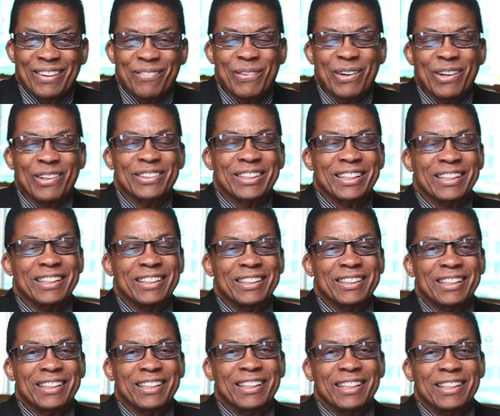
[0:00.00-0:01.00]
Well,
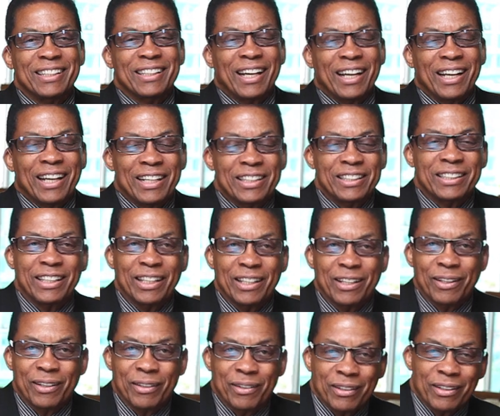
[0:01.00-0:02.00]
the
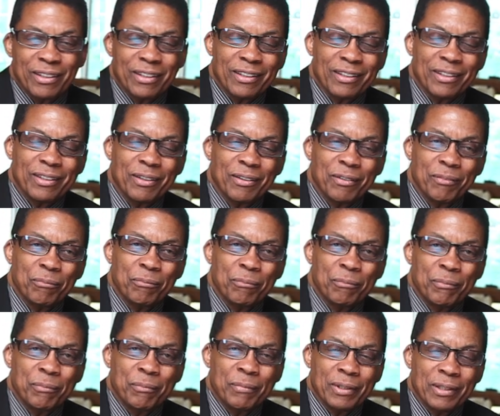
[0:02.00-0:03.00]
idea
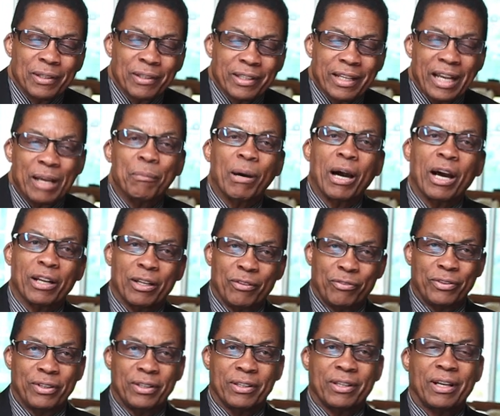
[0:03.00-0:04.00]
came out
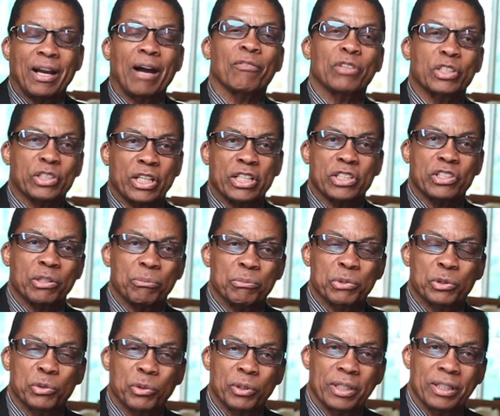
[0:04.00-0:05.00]
of a
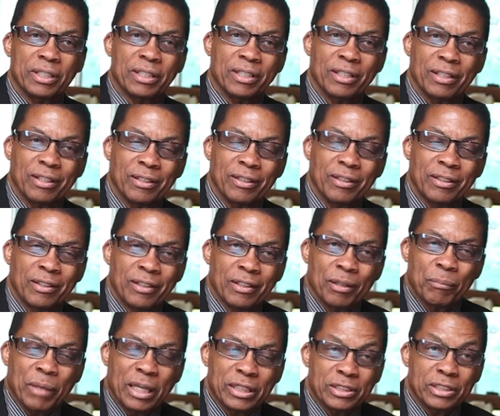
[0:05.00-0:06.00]
conversation between
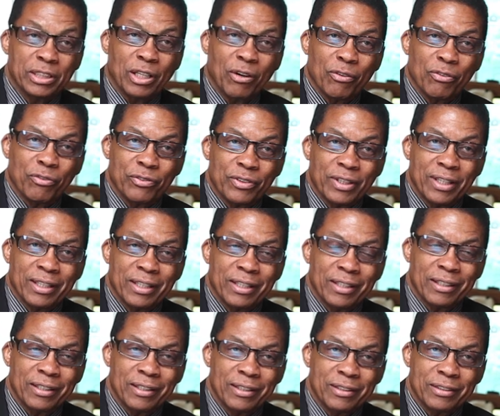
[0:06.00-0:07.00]
myself
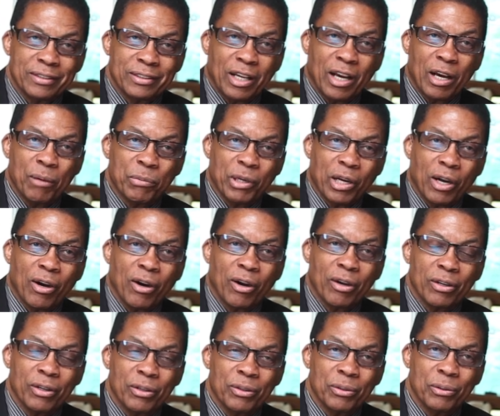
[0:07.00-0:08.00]
and Tom
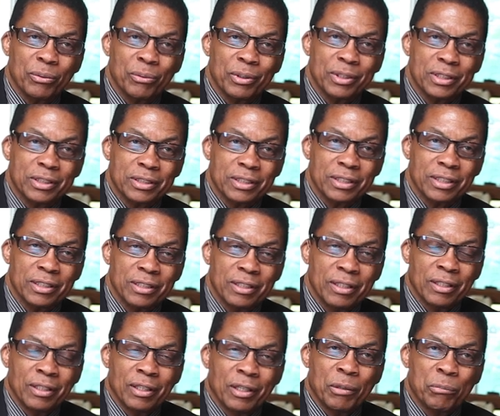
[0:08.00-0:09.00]
Carter, who is the
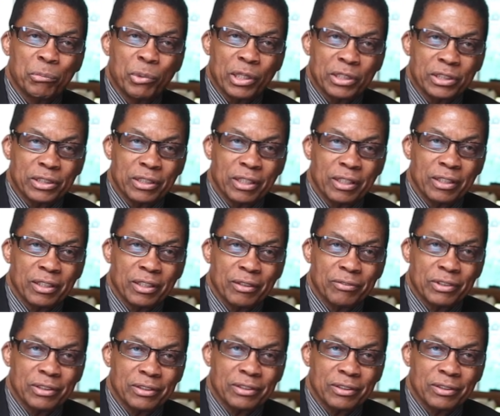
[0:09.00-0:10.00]
president
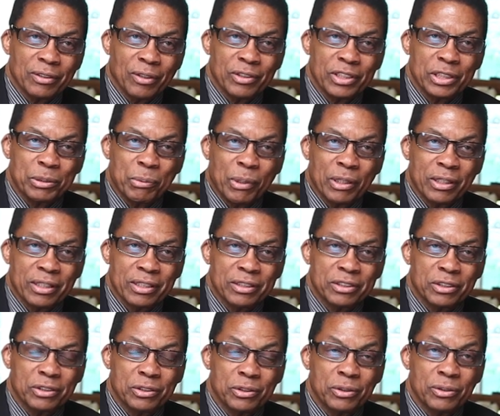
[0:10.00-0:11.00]
of the Thelonious Monk
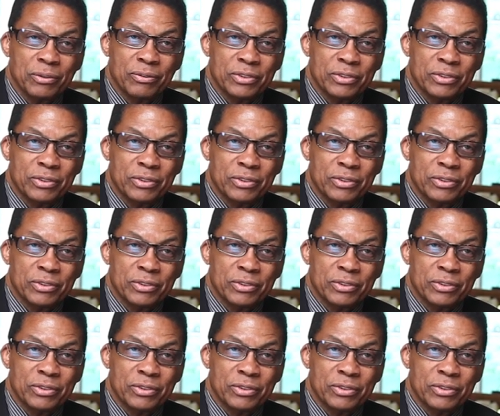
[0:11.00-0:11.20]
Institute